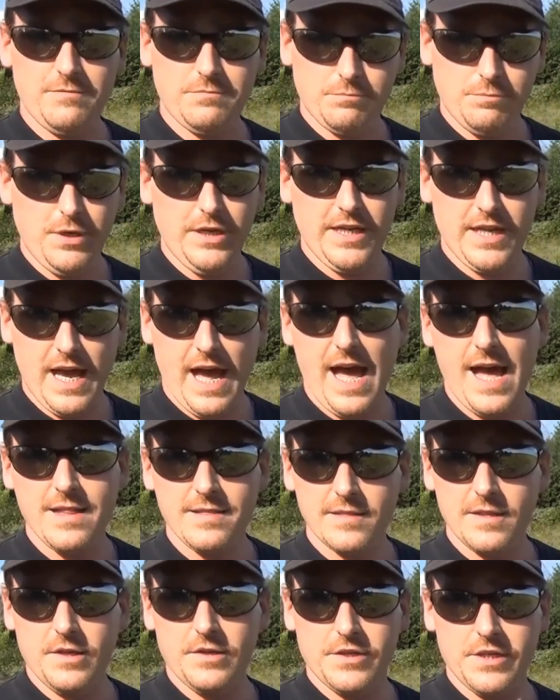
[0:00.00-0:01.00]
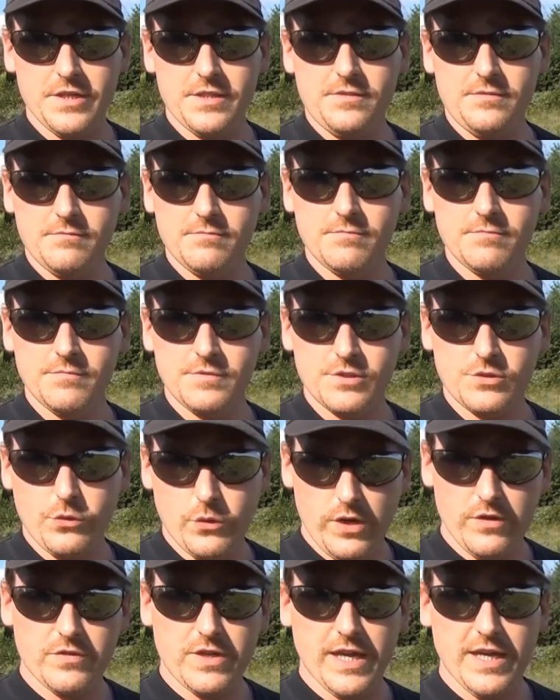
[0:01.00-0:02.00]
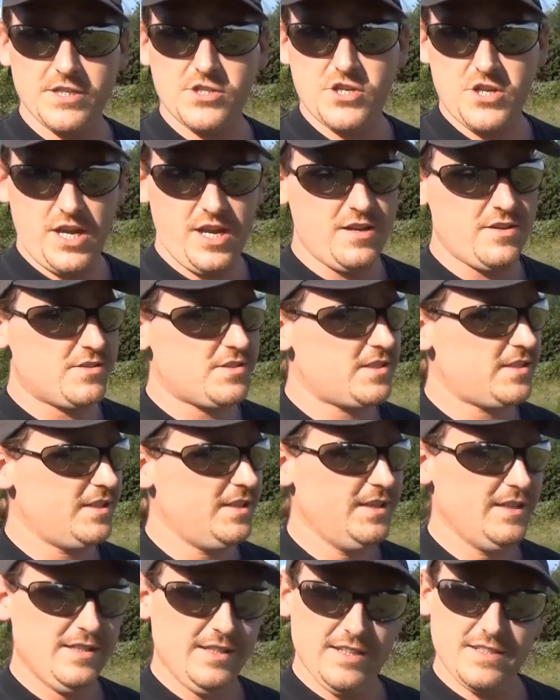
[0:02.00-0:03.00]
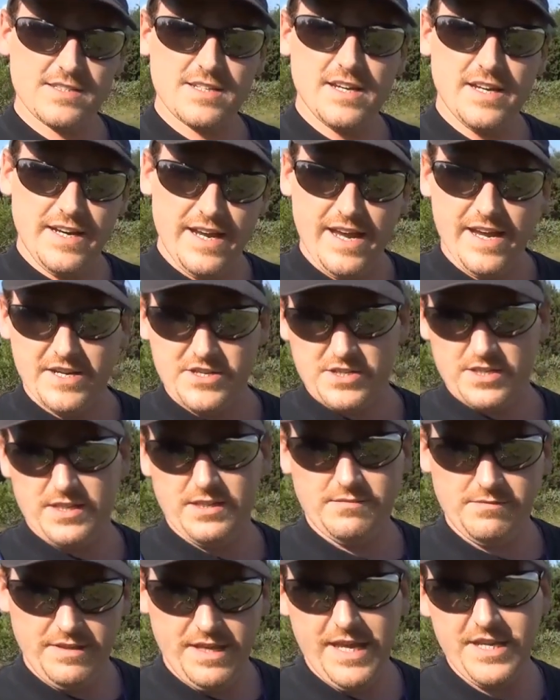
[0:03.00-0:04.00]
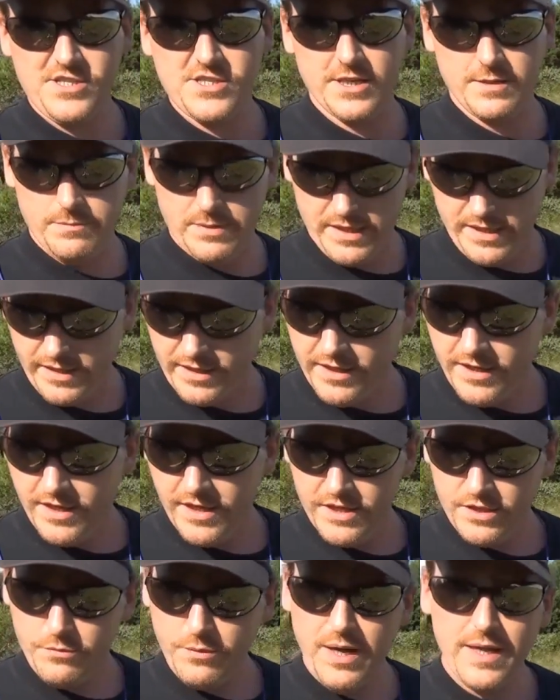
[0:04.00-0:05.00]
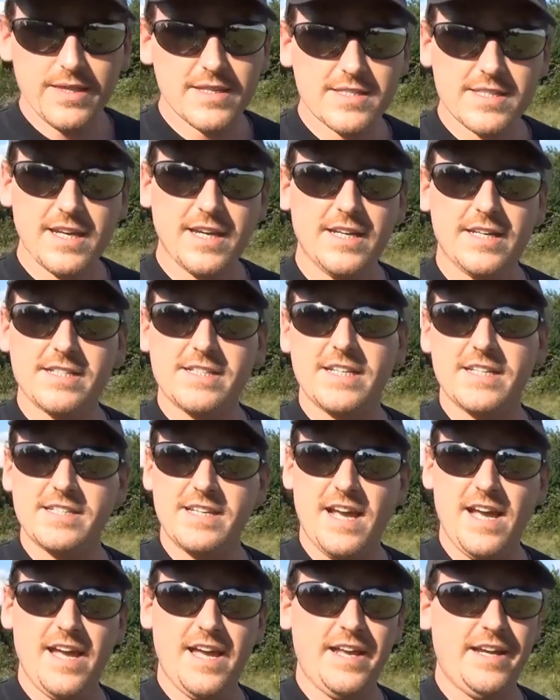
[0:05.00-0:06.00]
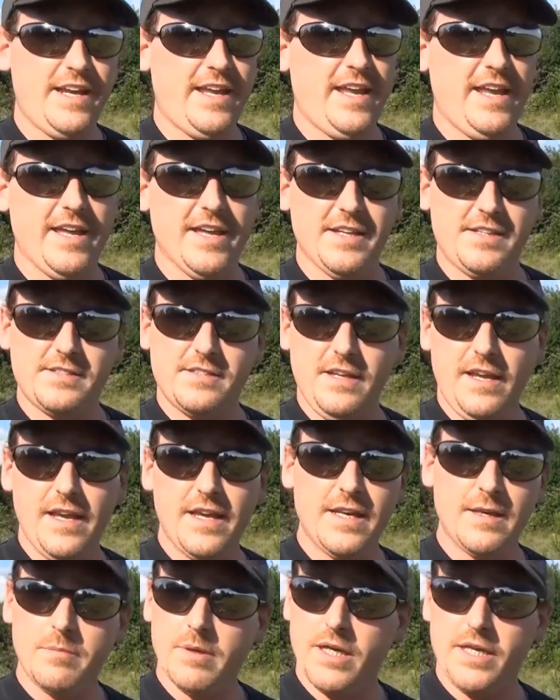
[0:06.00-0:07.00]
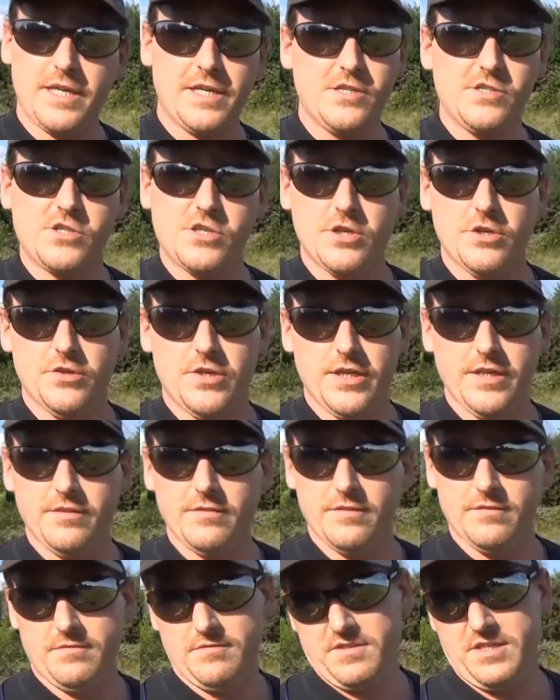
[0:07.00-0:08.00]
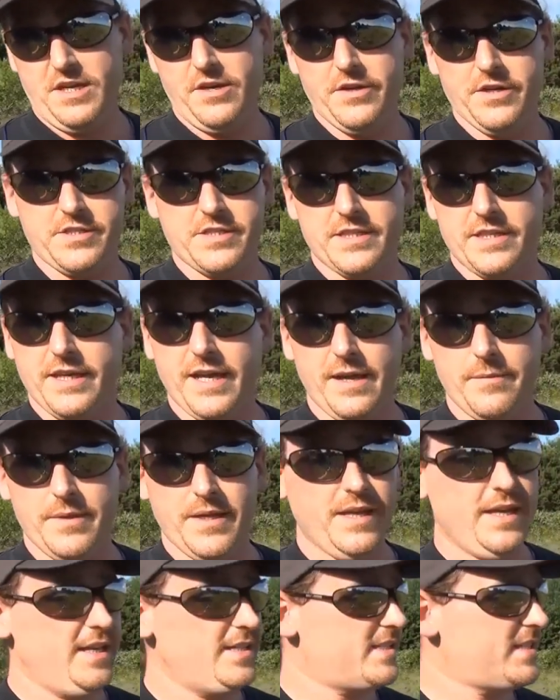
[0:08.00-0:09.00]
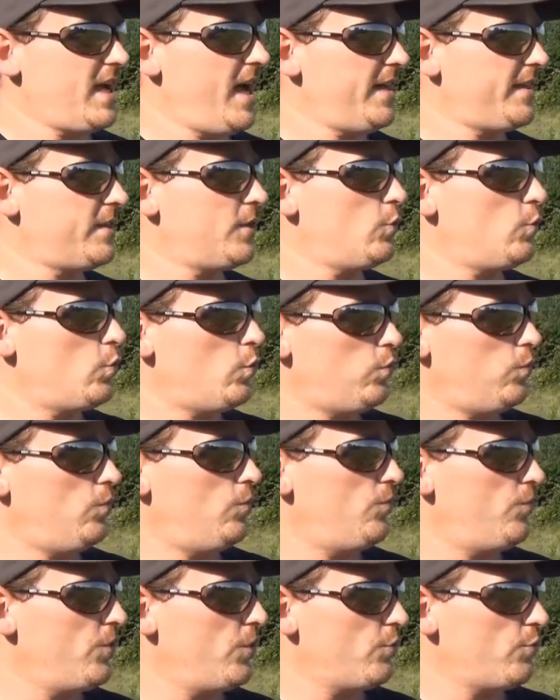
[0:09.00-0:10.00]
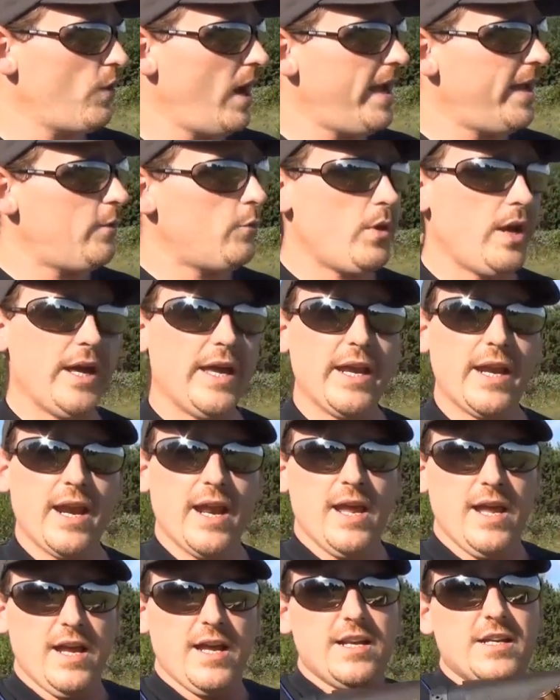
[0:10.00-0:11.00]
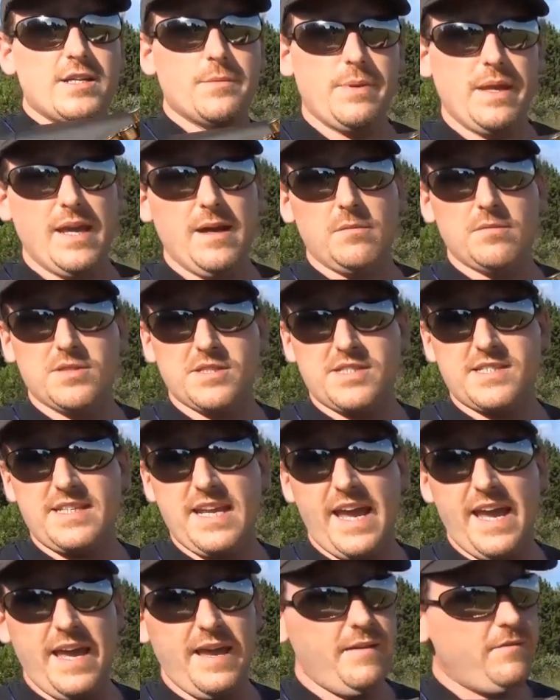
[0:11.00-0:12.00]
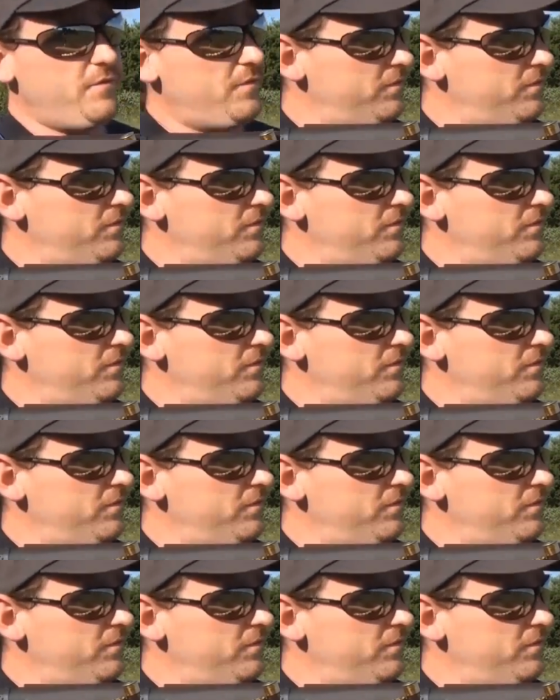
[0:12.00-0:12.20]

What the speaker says: pretty hot-loaded 12-gauge shells, this is going to actually hit you a bit. The way this gun is designed, anybody can shoot it. Seriously. I mean, it's got the right weight to be able to stay